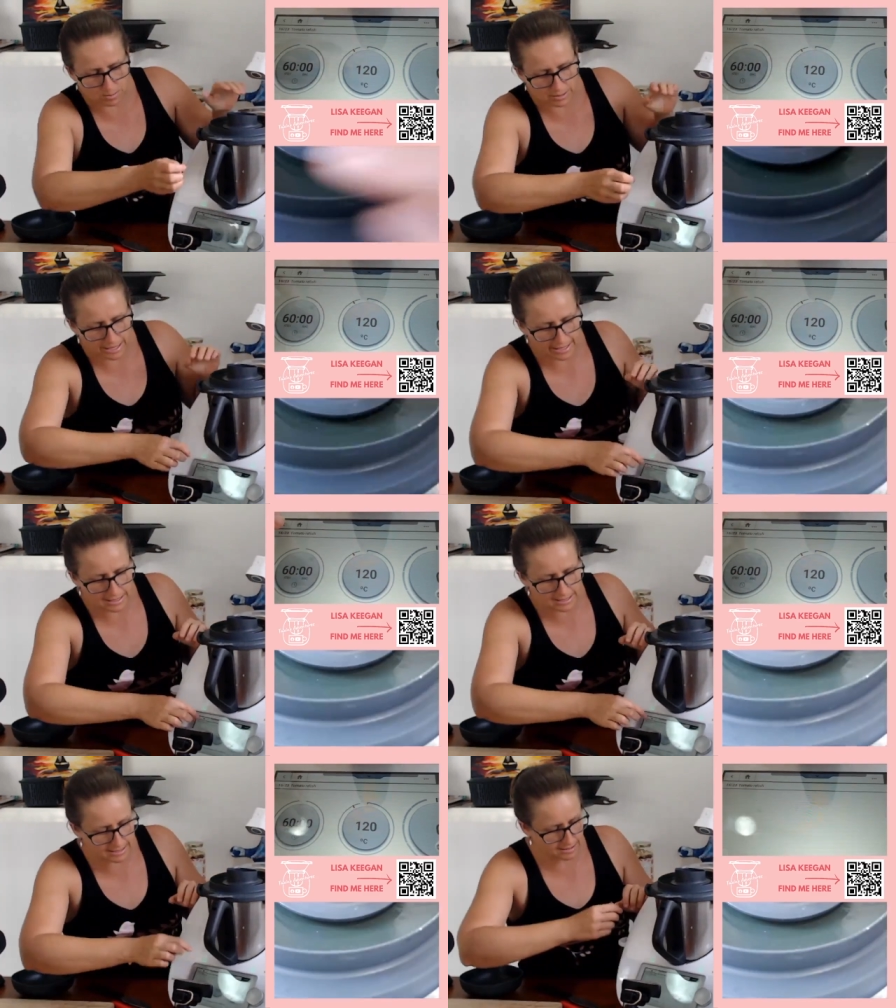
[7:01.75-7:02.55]

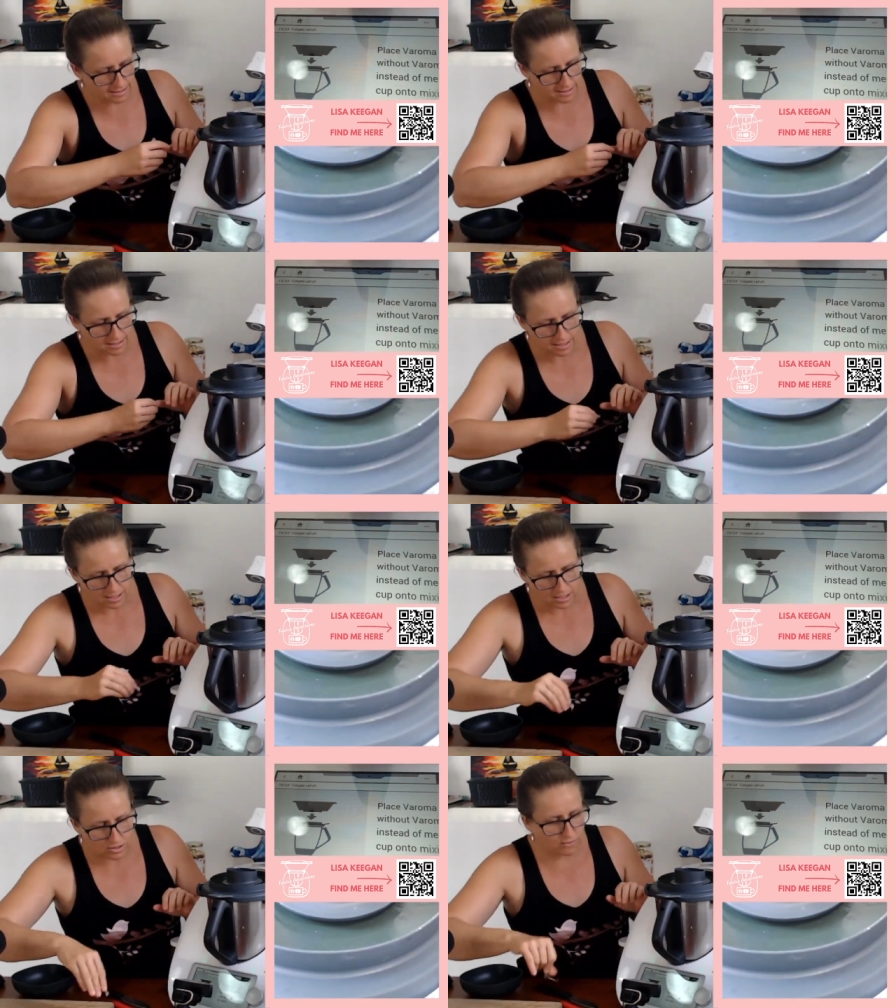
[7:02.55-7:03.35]
place
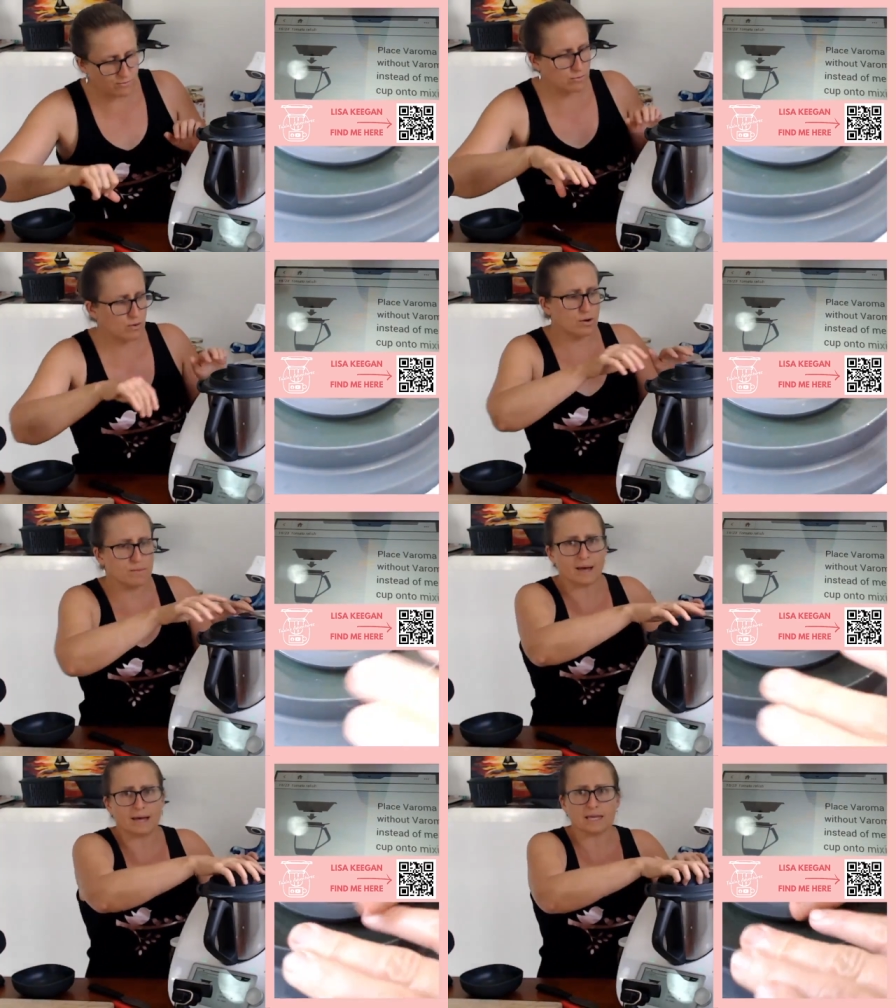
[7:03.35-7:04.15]
the
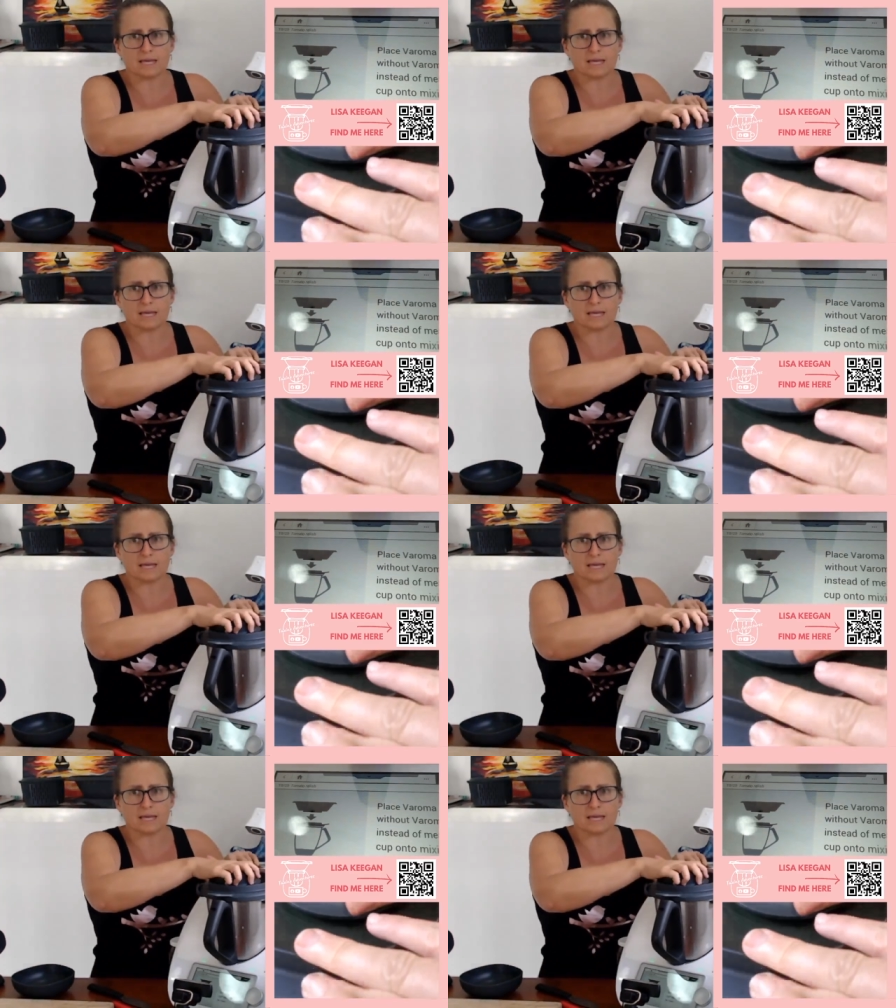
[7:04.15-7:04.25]
varoma